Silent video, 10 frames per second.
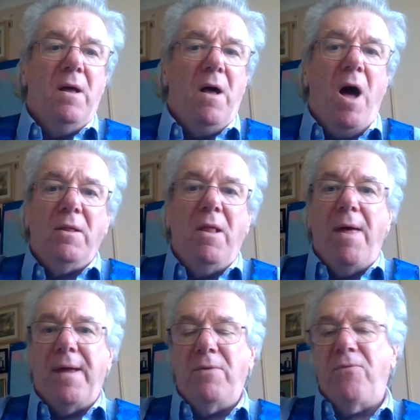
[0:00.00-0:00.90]

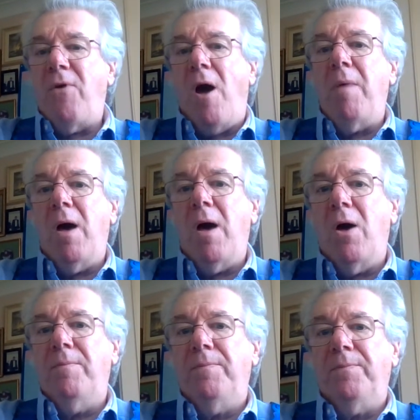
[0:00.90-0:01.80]
online from
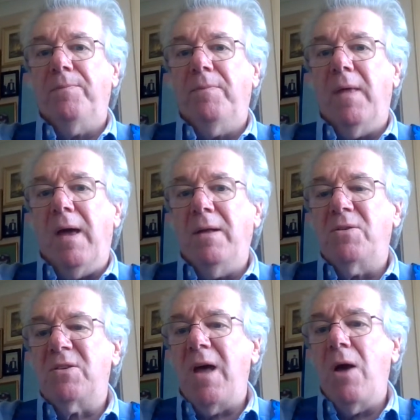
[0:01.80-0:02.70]
home. And
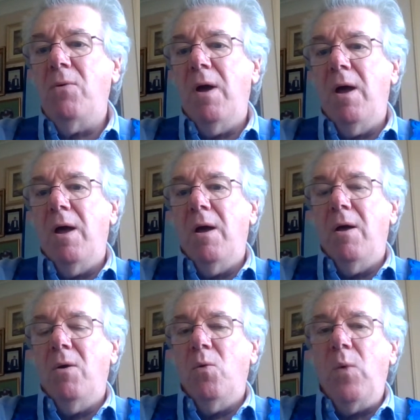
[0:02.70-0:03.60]
so
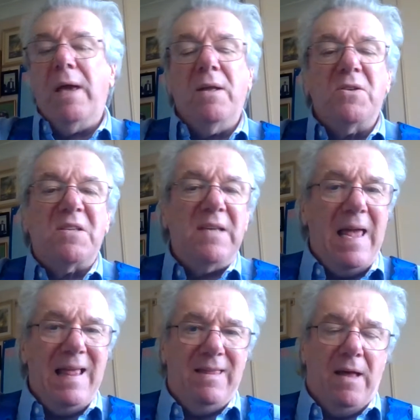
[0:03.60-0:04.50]
we can
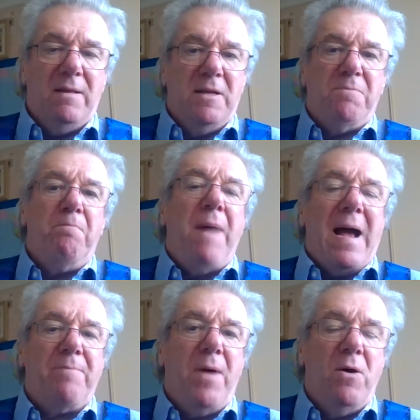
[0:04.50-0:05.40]
see that this
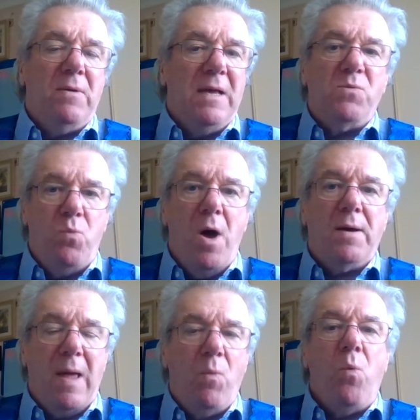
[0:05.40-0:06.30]
backbone is
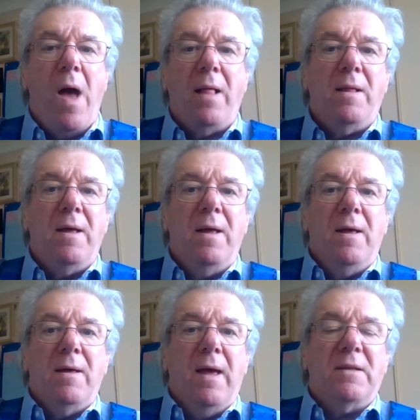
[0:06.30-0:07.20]
working well.
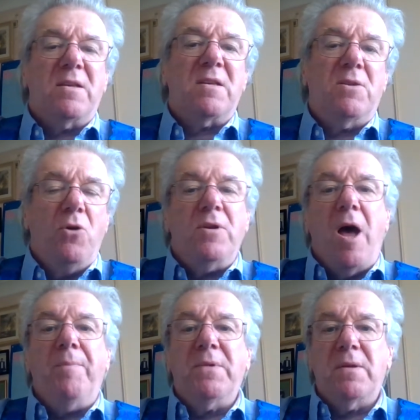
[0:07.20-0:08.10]
It stood
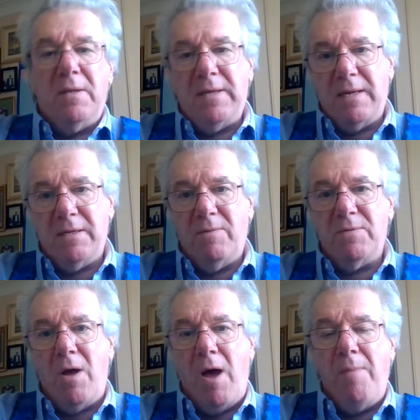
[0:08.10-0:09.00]
up to the test of
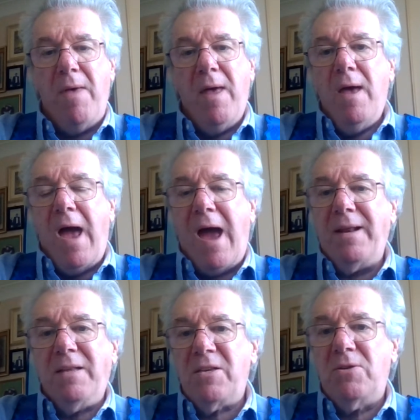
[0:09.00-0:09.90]
time and
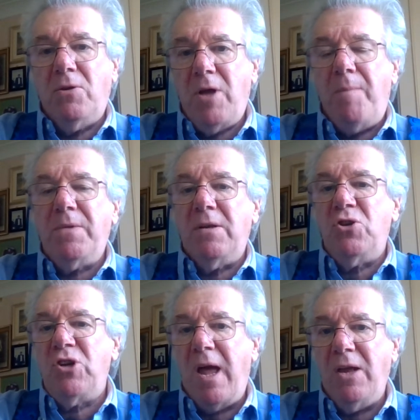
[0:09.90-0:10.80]
it stood up to
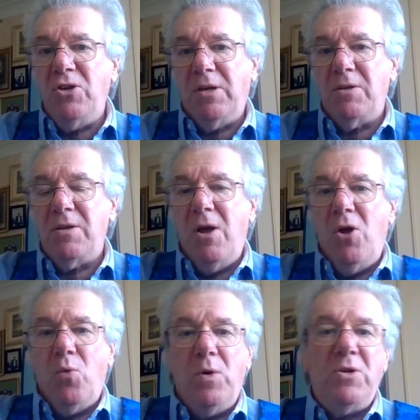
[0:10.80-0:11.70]
changes,
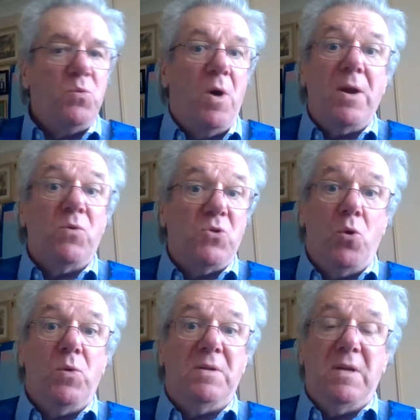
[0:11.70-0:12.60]
which is what it was
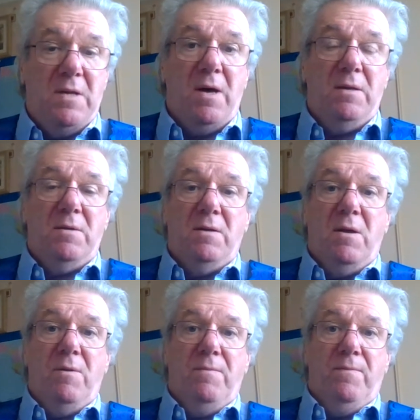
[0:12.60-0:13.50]
always designed to do.